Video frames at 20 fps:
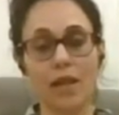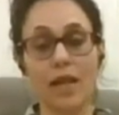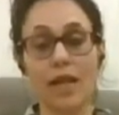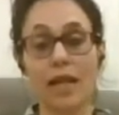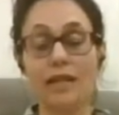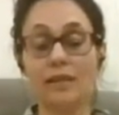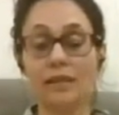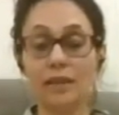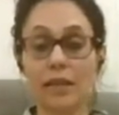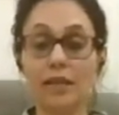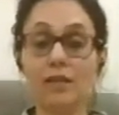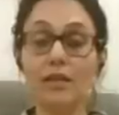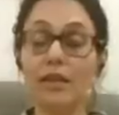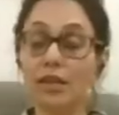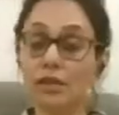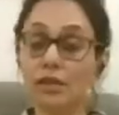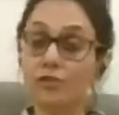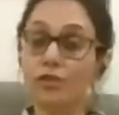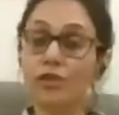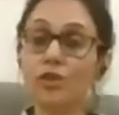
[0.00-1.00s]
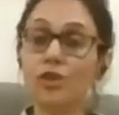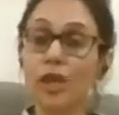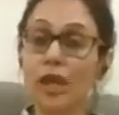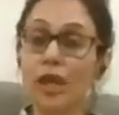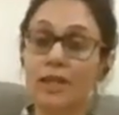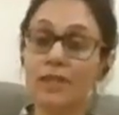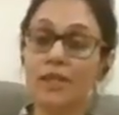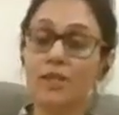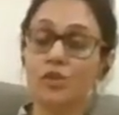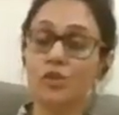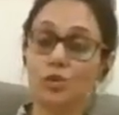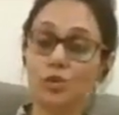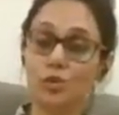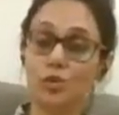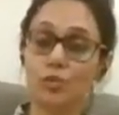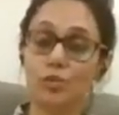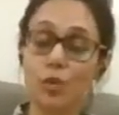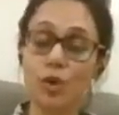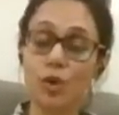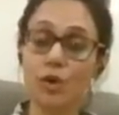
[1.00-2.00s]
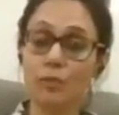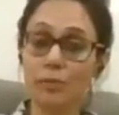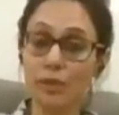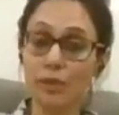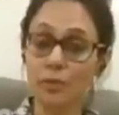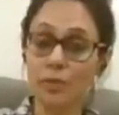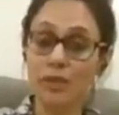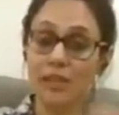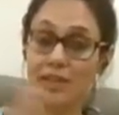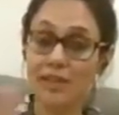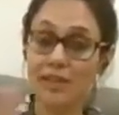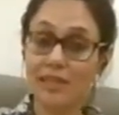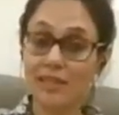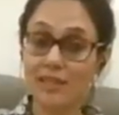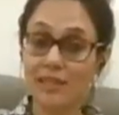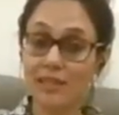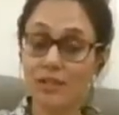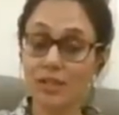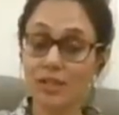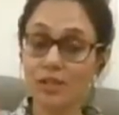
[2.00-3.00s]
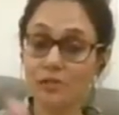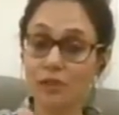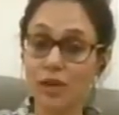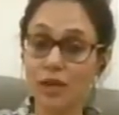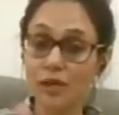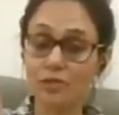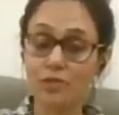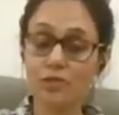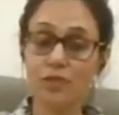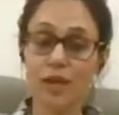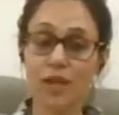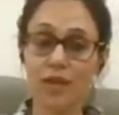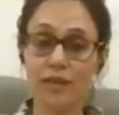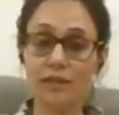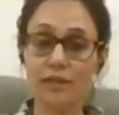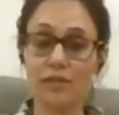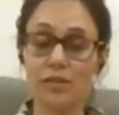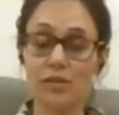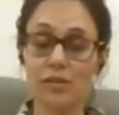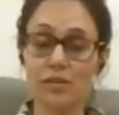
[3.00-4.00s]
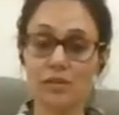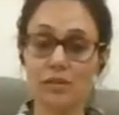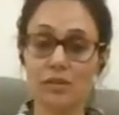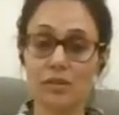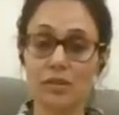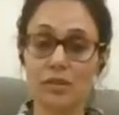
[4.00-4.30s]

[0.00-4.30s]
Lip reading: And then if the child is so small between these years, 5 to 9 years,